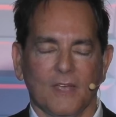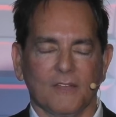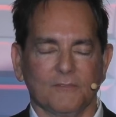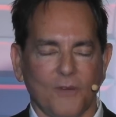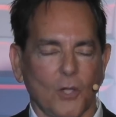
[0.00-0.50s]

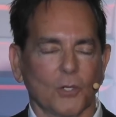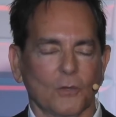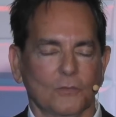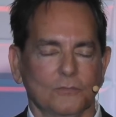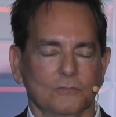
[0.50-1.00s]
and
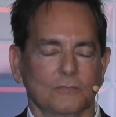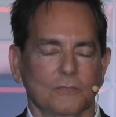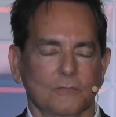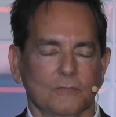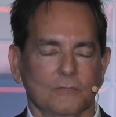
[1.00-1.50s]
follow
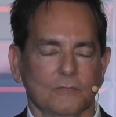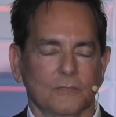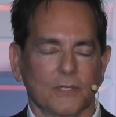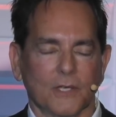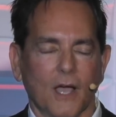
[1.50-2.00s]

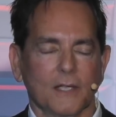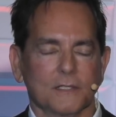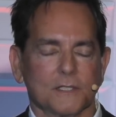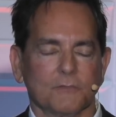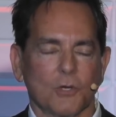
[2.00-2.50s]
the
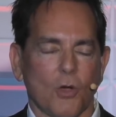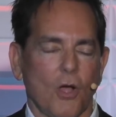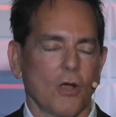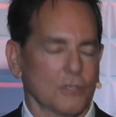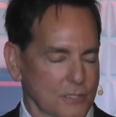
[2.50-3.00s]
guidance of your
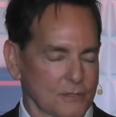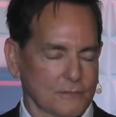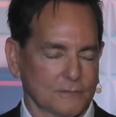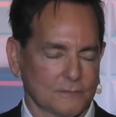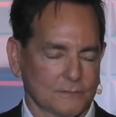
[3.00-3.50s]
heart,
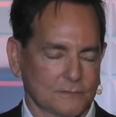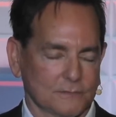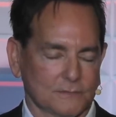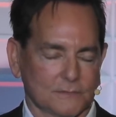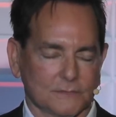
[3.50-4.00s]

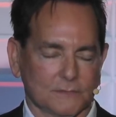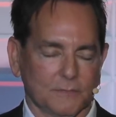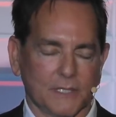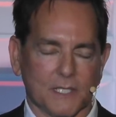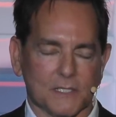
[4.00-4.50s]

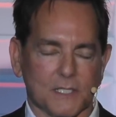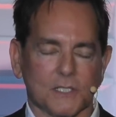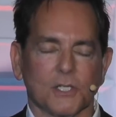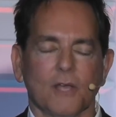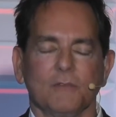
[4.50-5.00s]
because it
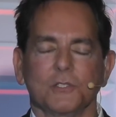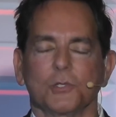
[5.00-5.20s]
is love and